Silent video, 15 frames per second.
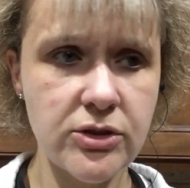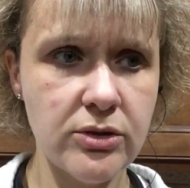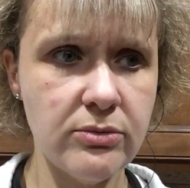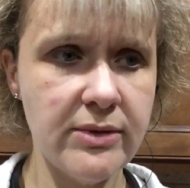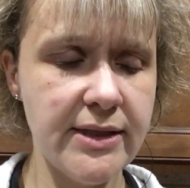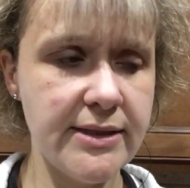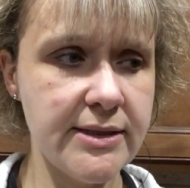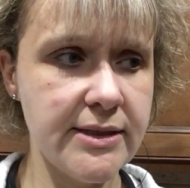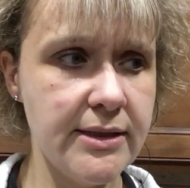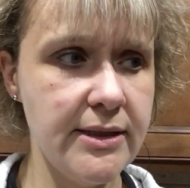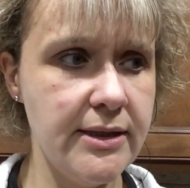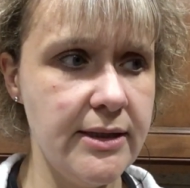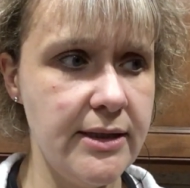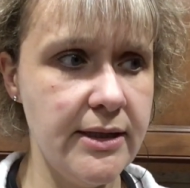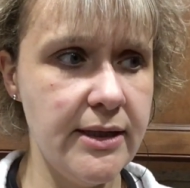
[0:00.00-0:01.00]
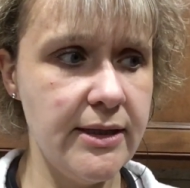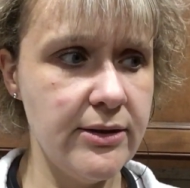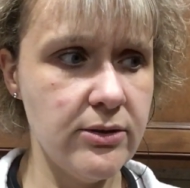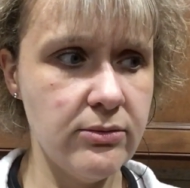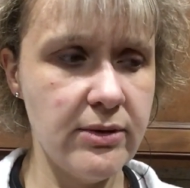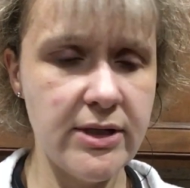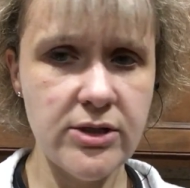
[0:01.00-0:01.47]
sure what.
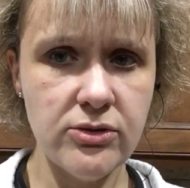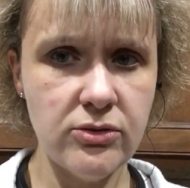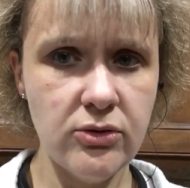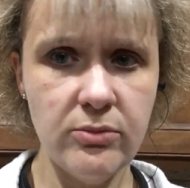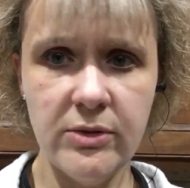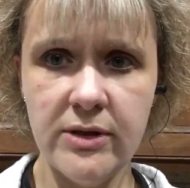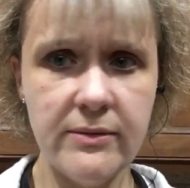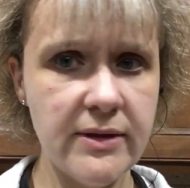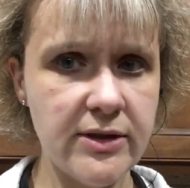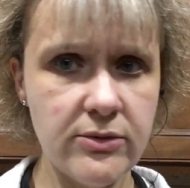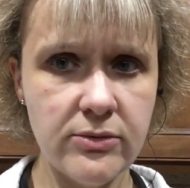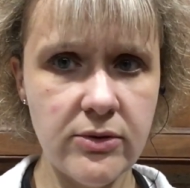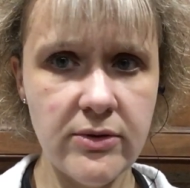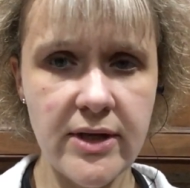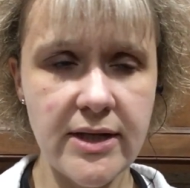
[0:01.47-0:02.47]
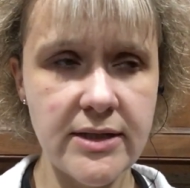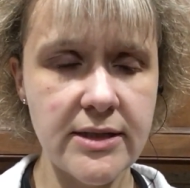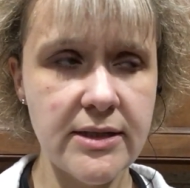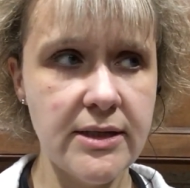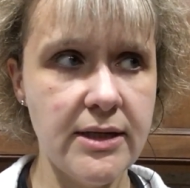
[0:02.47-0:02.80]
Either rice or oatmeal. I don't know yet.